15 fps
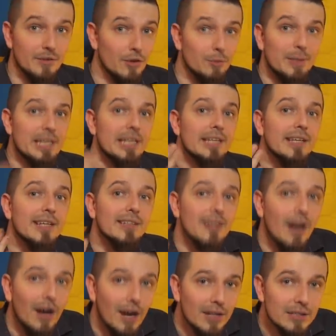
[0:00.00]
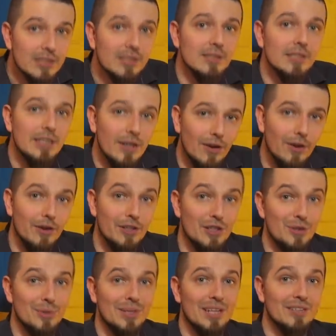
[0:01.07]
nobody can honestly
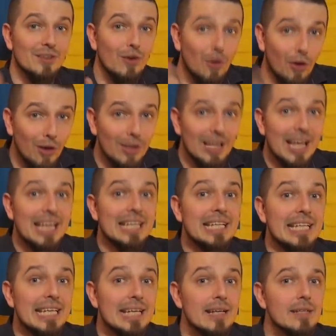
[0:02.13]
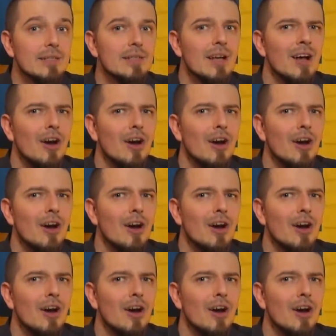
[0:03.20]
argue that all ideas